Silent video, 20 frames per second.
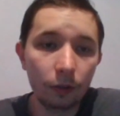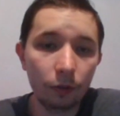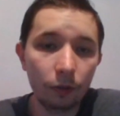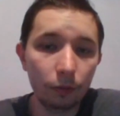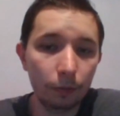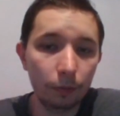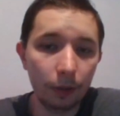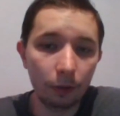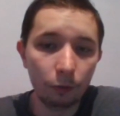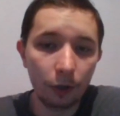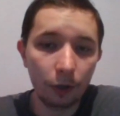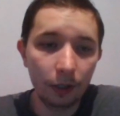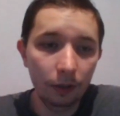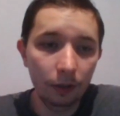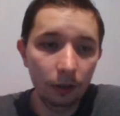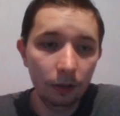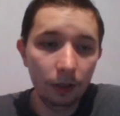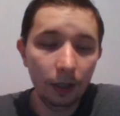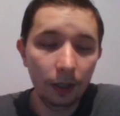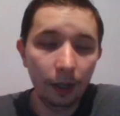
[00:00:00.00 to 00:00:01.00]
on
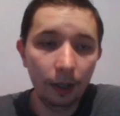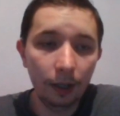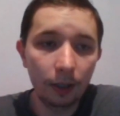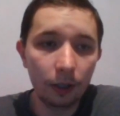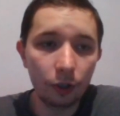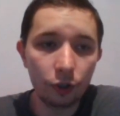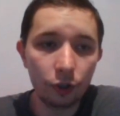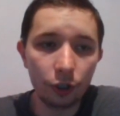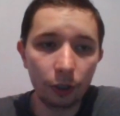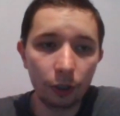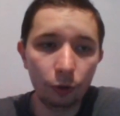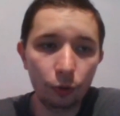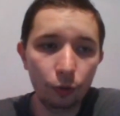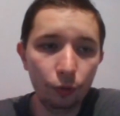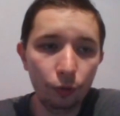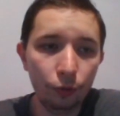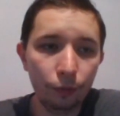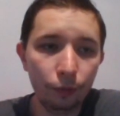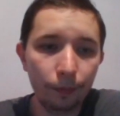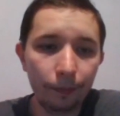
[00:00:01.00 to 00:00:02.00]
b1, king
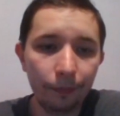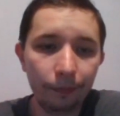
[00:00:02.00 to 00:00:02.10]
g2,